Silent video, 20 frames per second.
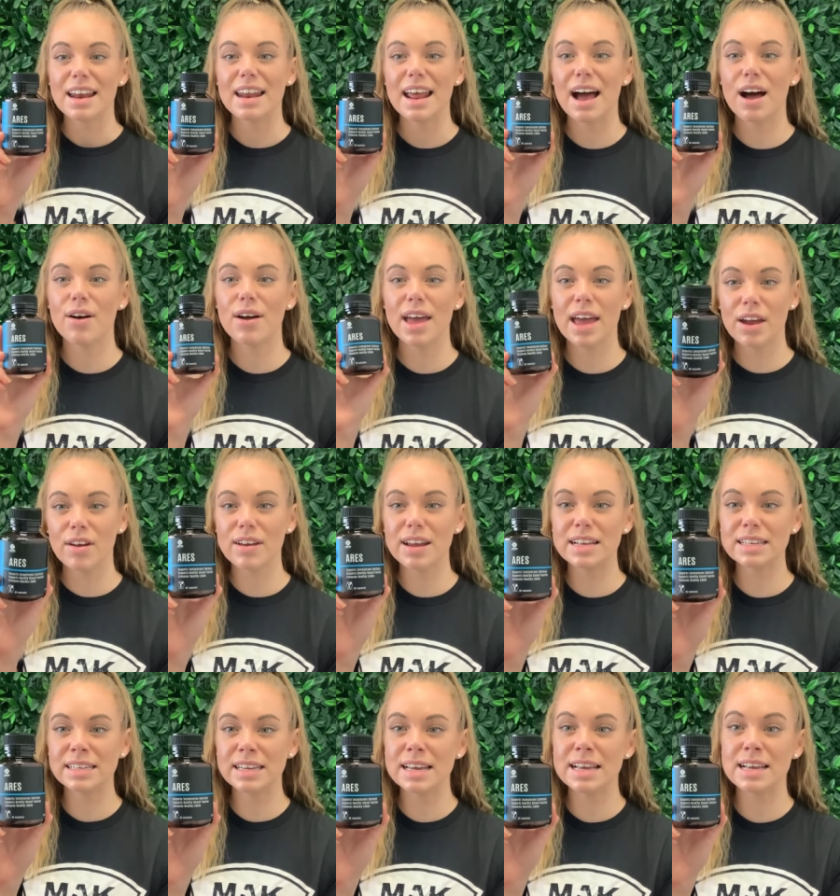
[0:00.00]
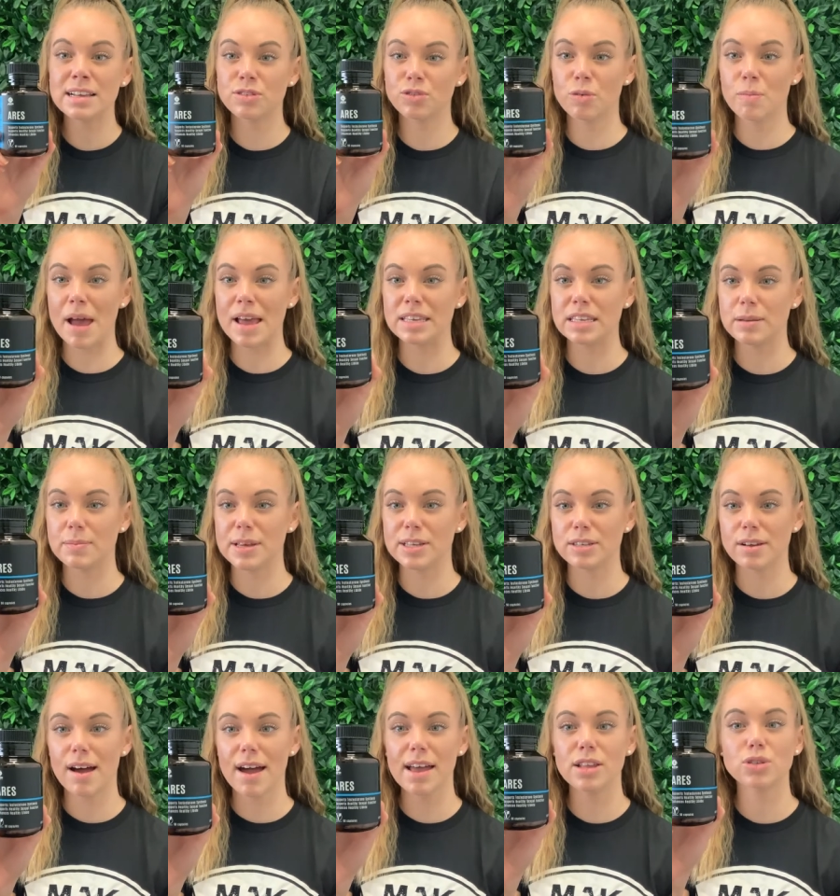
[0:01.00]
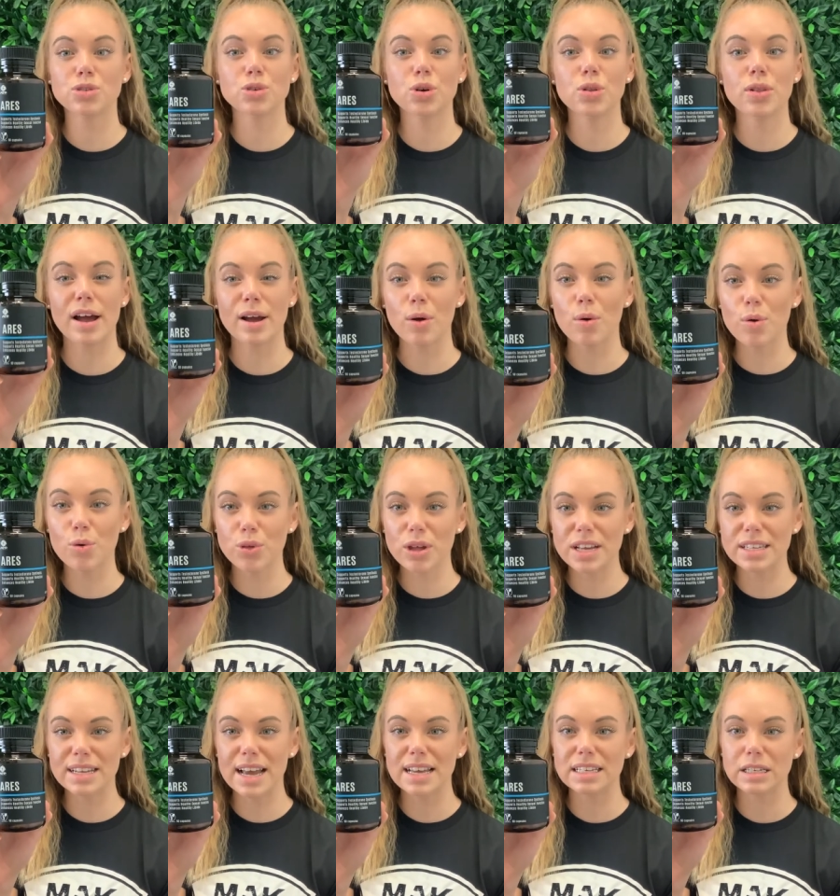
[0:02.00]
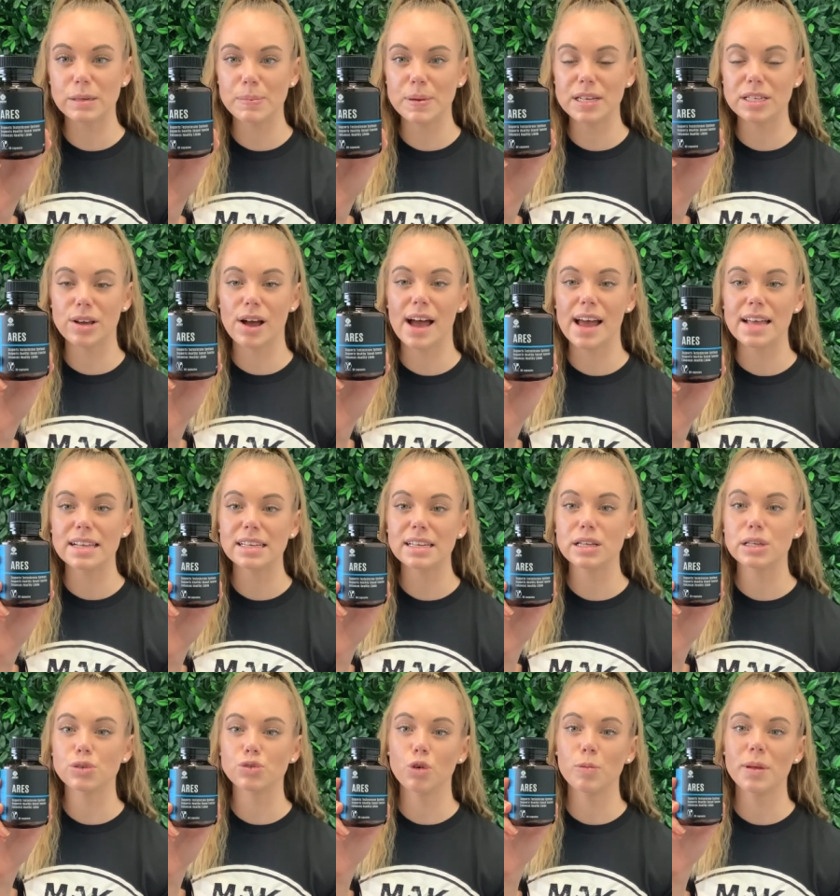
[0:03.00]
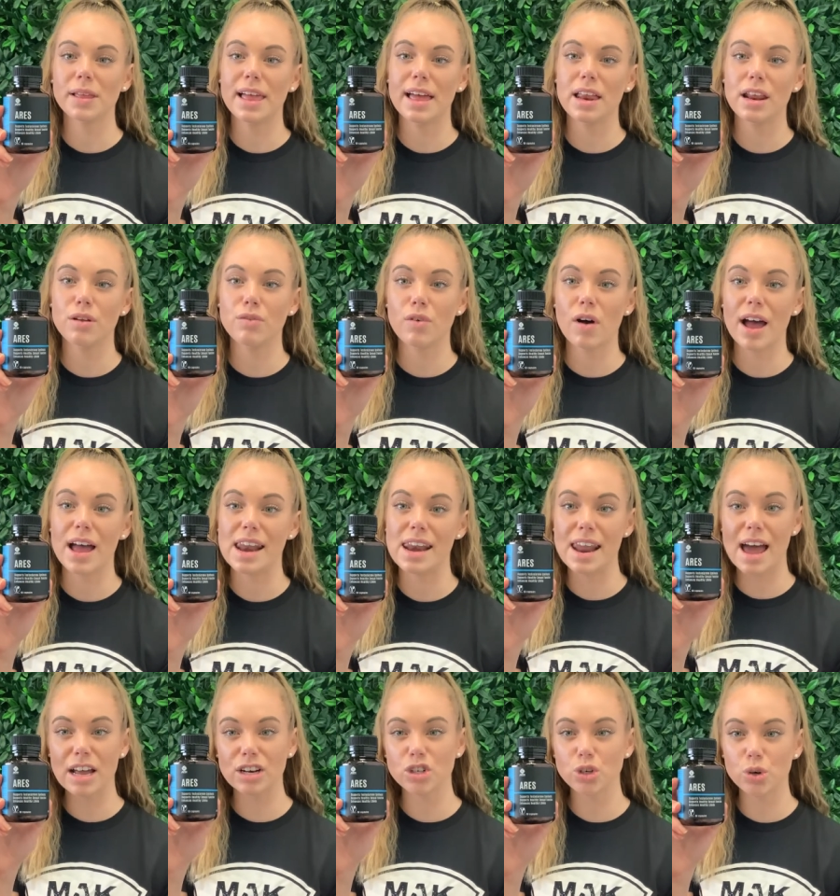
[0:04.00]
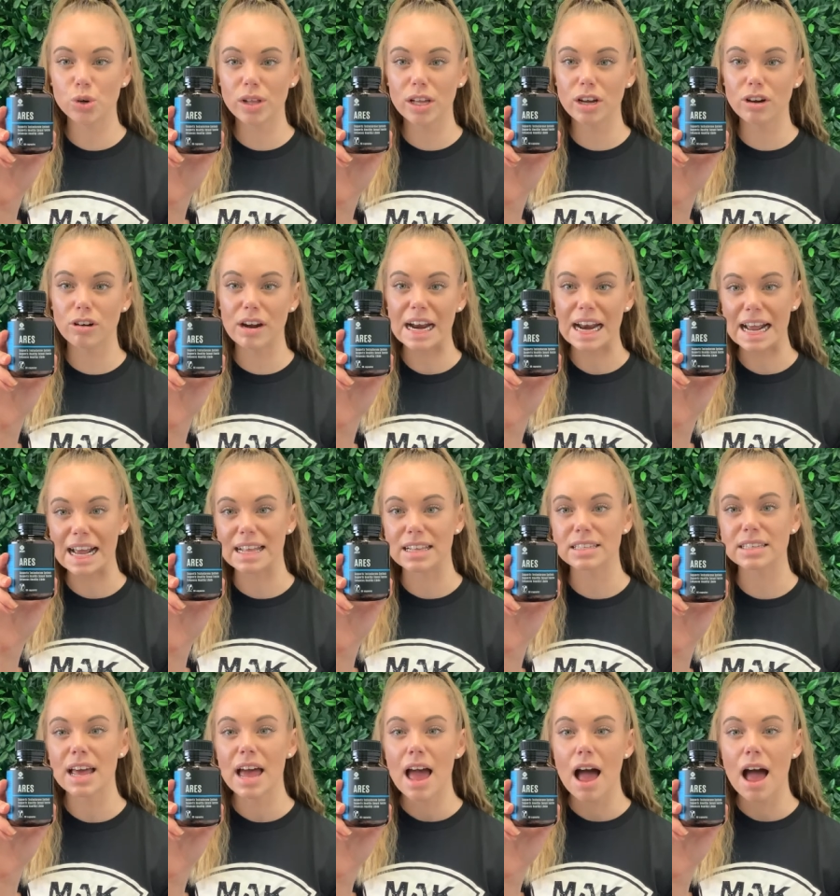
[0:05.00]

Now, Ares is from ATP Science, so like all things ATP Science, it is formulated via natural ingredients,